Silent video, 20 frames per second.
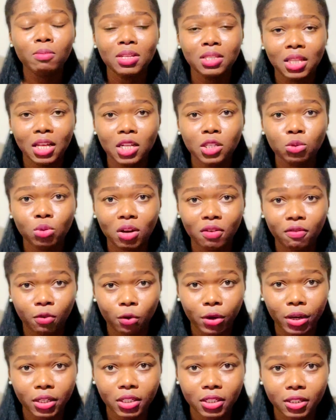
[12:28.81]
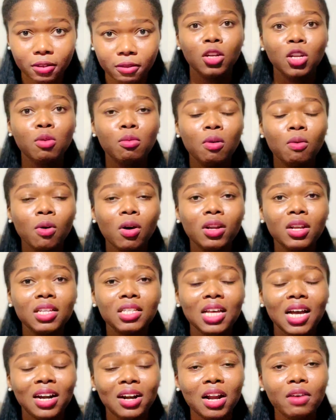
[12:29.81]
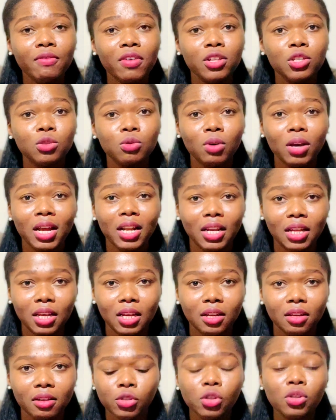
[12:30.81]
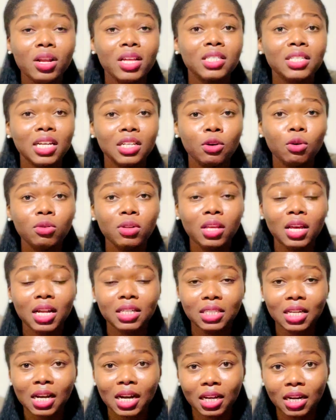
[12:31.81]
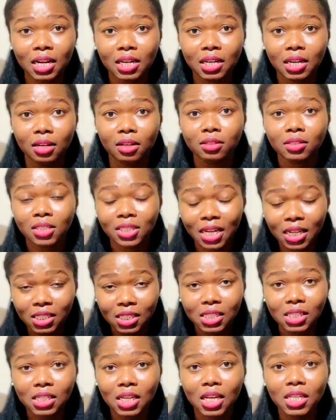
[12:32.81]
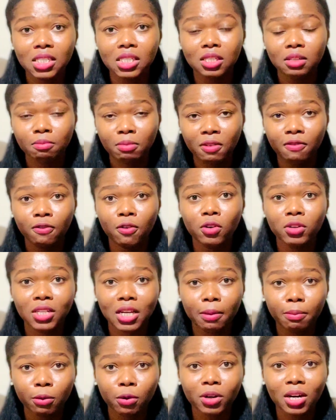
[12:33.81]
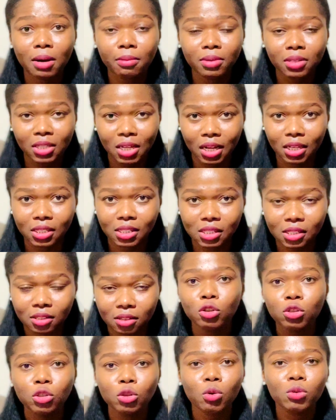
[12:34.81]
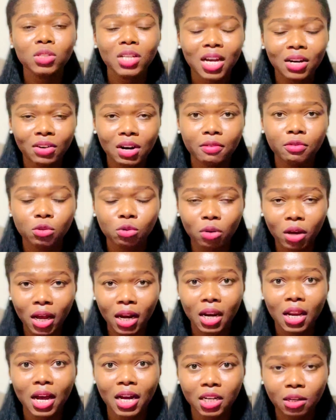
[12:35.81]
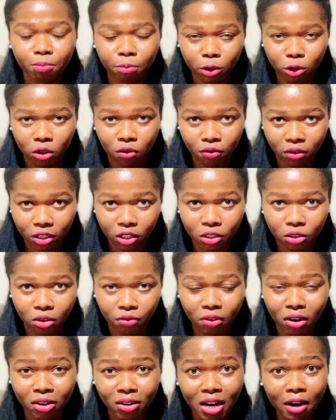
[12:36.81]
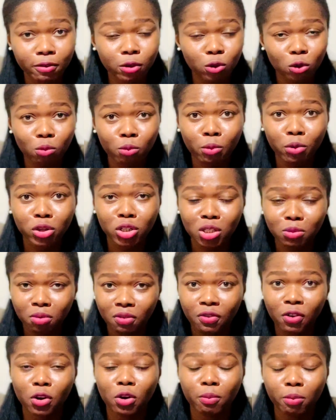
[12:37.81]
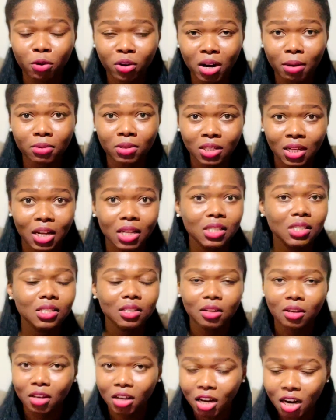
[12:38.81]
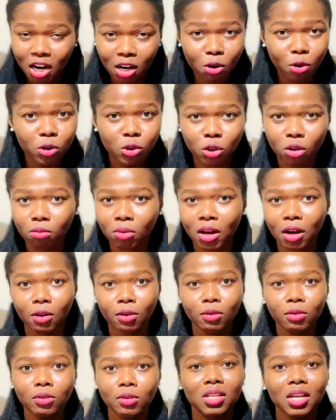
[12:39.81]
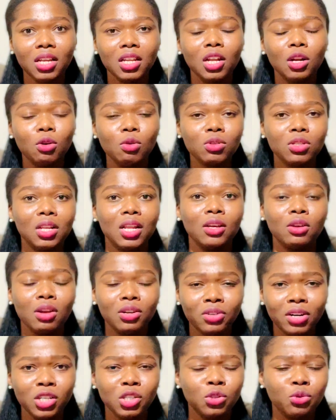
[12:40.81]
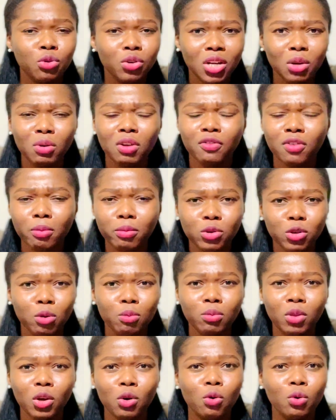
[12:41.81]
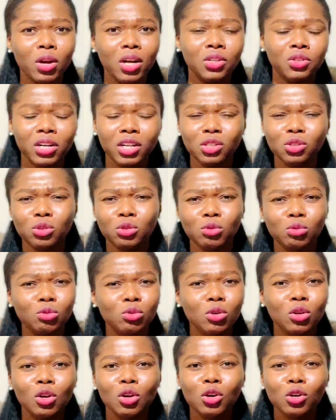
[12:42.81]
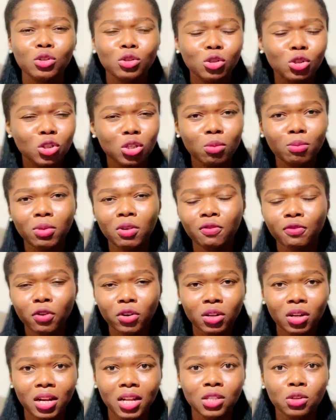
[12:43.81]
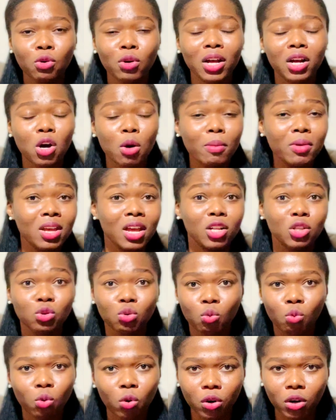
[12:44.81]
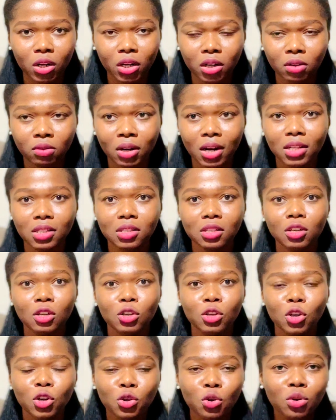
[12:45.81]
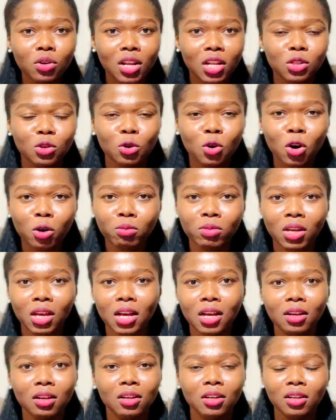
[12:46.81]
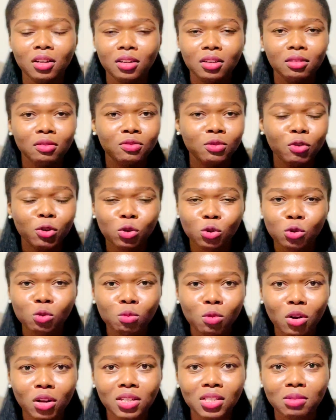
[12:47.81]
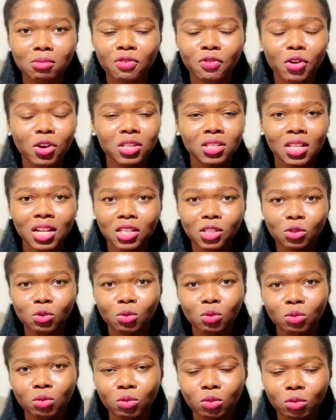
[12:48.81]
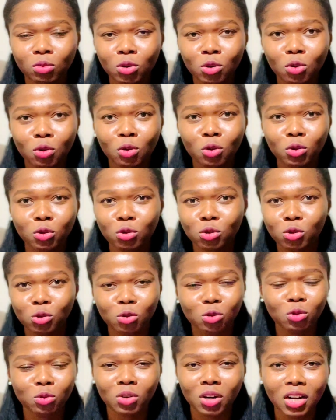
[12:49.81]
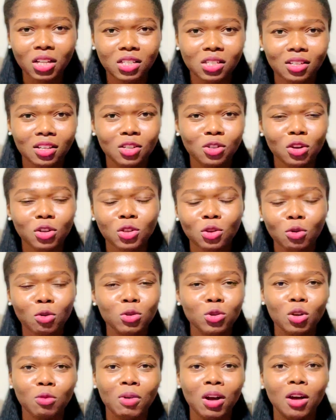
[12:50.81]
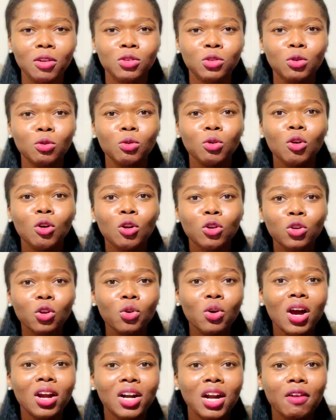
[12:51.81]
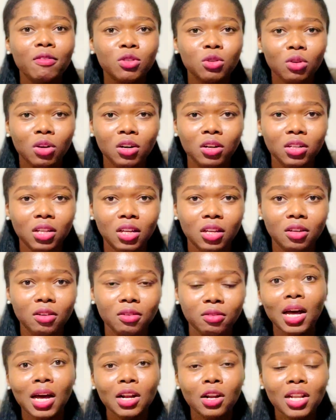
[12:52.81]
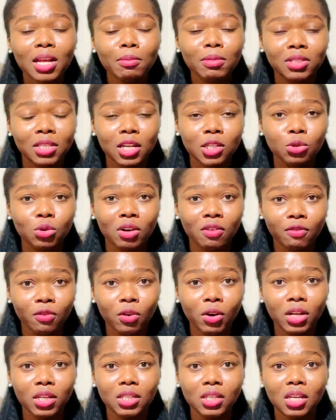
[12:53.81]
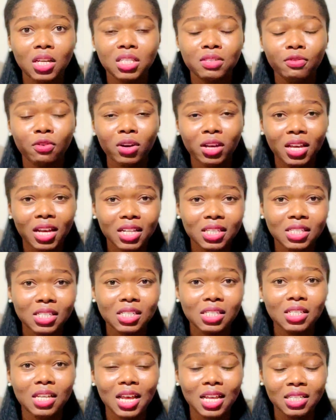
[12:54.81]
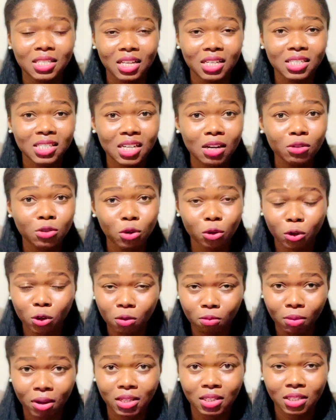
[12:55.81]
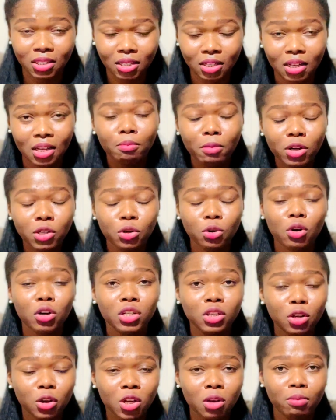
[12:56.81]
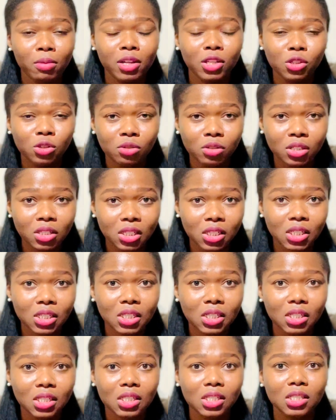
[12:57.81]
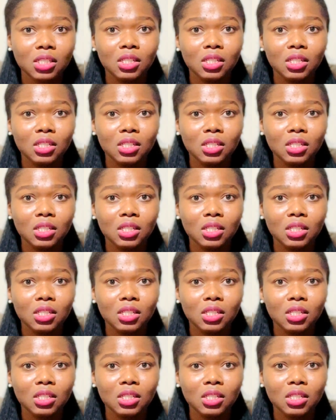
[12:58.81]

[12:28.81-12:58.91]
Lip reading: mistakes to avoid? Number one is arriving too early. Students can only enter Canada 30 days before their program starts. Don't arrive too early at the port of entry. If you arrive 2 months before your program starts, it looks somehow. Then it looks like you're trying to run away from something, or you're trying to do something fraudulent, or you're coming here to work, right? You don't need to come here for 2 months before you start to, go to school, right? It just looks somehow. So don't arrive too early. Another mistake to avoid is forgetting essential documents. Make sure all the documents you need